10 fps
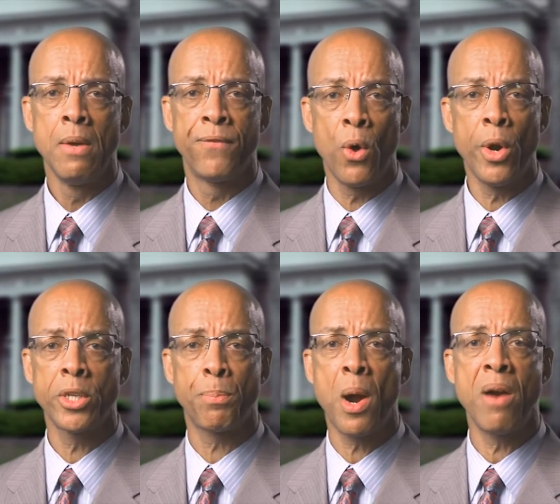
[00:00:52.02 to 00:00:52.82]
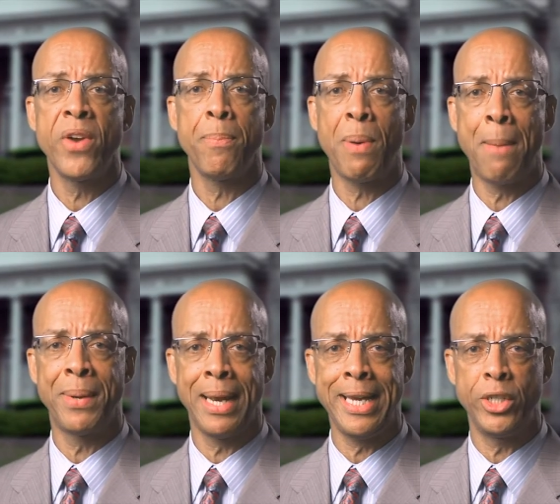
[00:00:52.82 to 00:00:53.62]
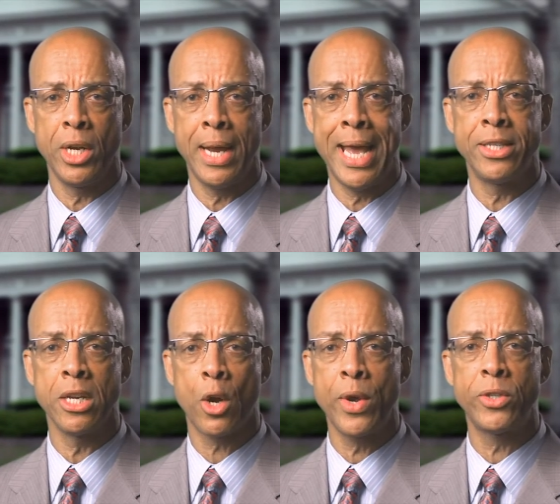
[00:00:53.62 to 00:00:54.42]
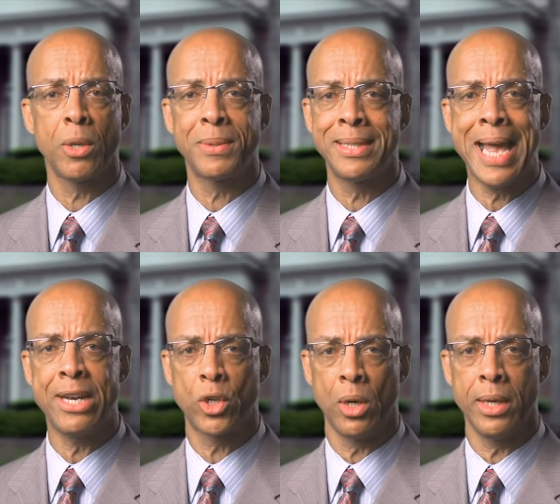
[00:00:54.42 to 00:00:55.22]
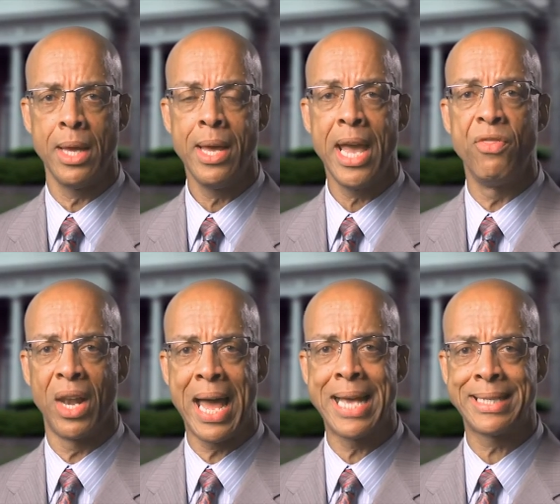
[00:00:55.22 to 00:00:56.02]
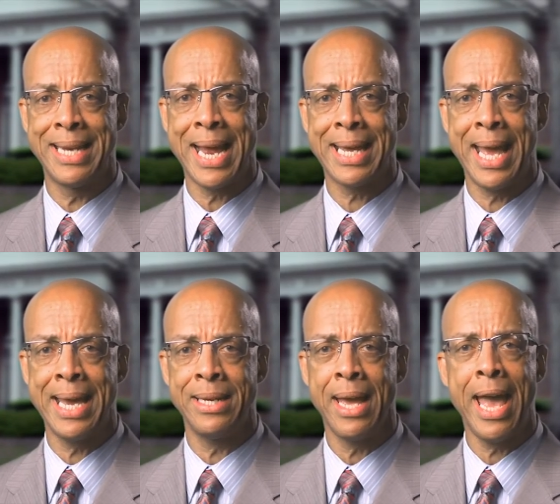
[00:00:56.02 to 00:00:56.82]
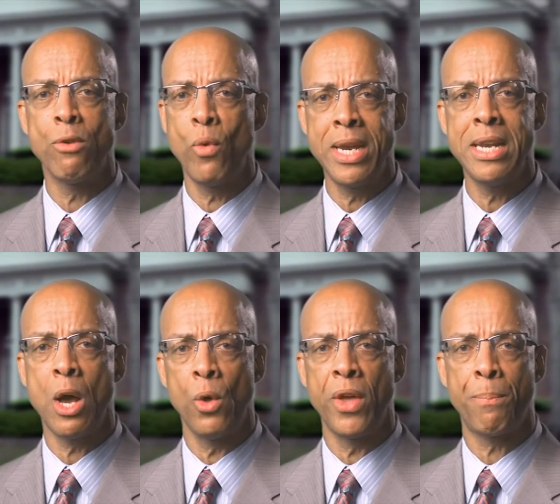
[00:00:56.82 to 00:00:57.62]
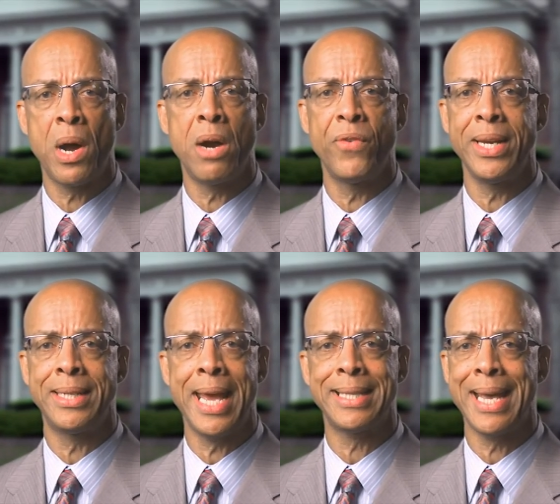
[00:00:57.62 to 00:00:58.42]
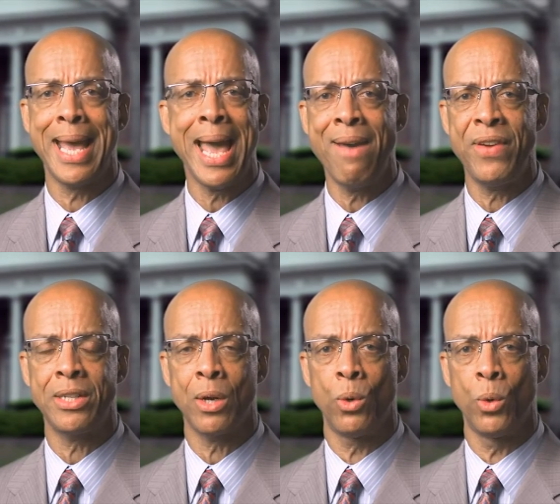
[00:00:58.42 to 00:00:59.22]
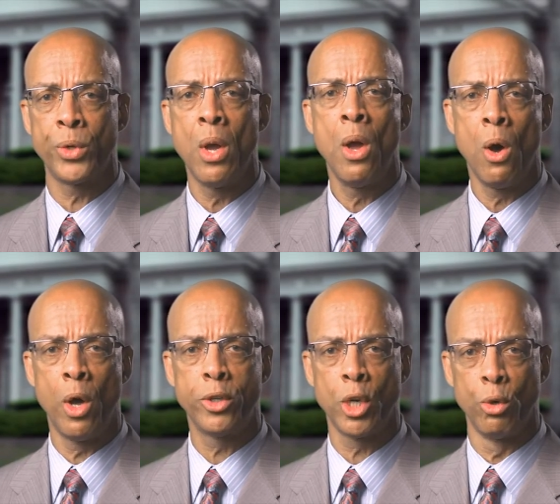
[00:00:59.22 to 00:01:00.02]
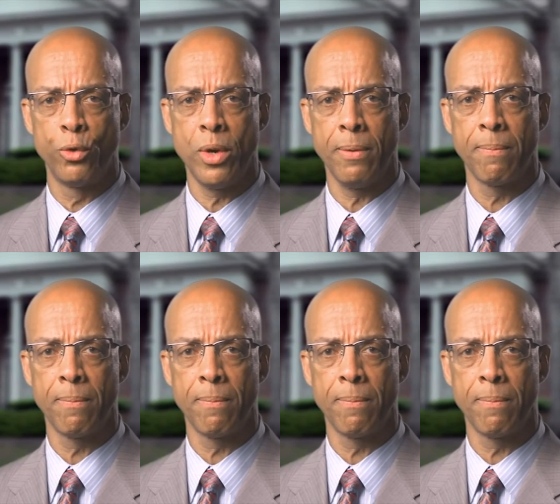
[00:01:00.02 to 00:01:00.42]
Florida's poverty population has increased substantially in the last decade, and we know that poverty takes a heavy toll on children.